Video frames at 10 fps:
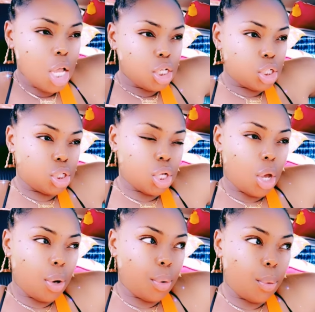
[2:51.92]

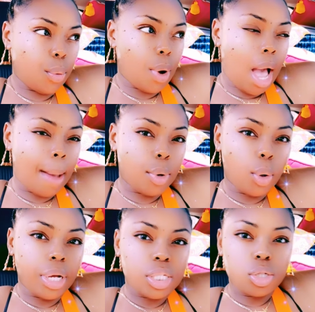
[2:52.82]
So I'm
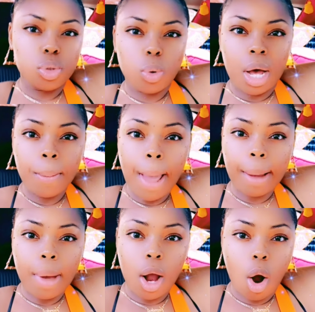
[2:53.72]
going to unpack
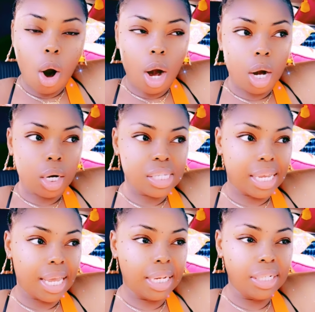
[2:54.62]
my car because I
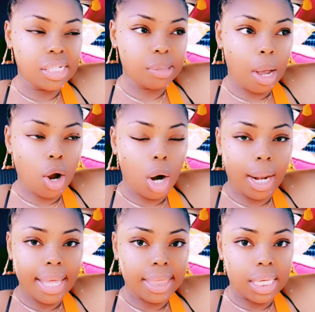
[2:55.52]
can't leave this in my car
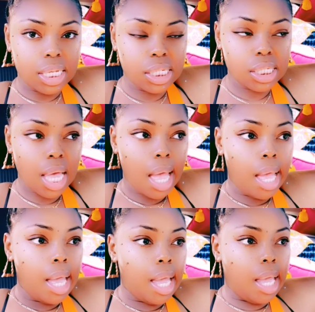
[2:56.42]
like this.
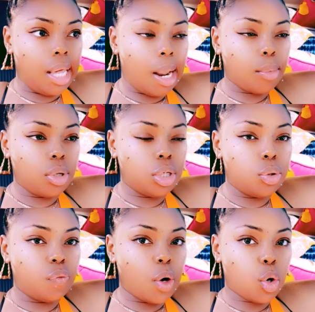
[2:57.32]
And I'm going to do
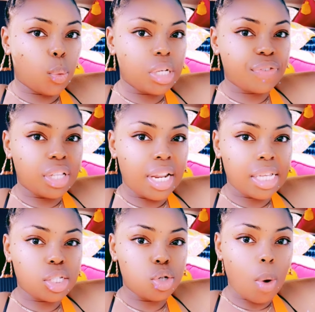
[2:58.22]
vocal rest for the
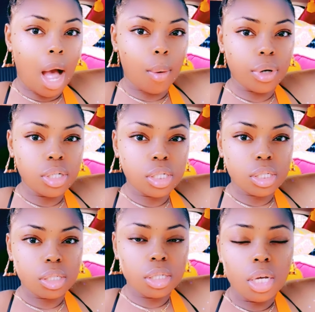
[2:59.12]
next two
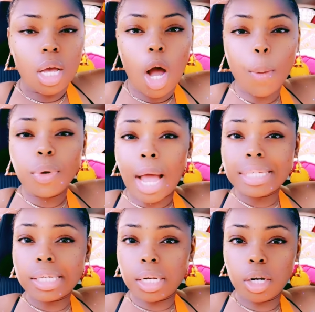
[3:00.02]
hours. Hope you
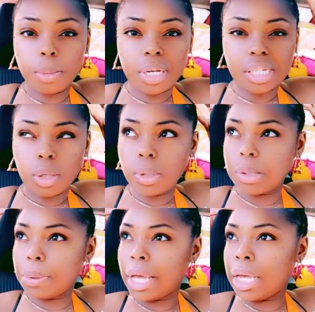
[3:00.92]
guys can hear me because I know it's a
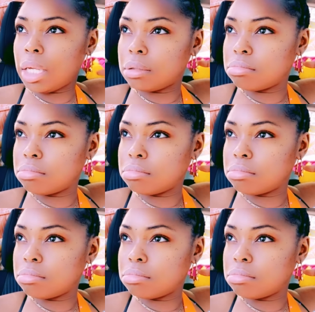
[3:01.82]
plane.